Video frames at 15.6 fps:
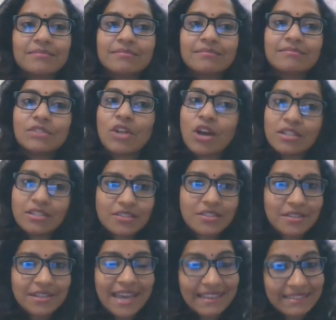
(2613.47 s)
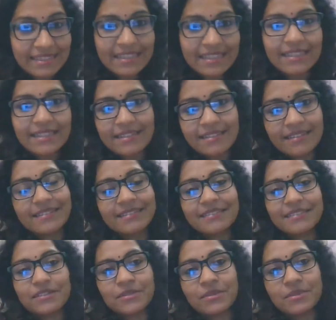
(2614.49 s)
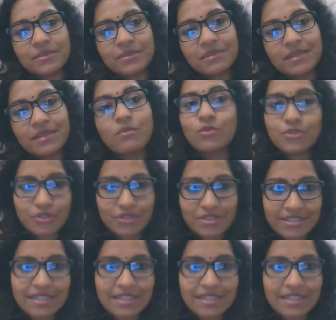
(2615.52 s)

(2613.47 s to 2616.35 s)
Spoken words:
not healthy emotions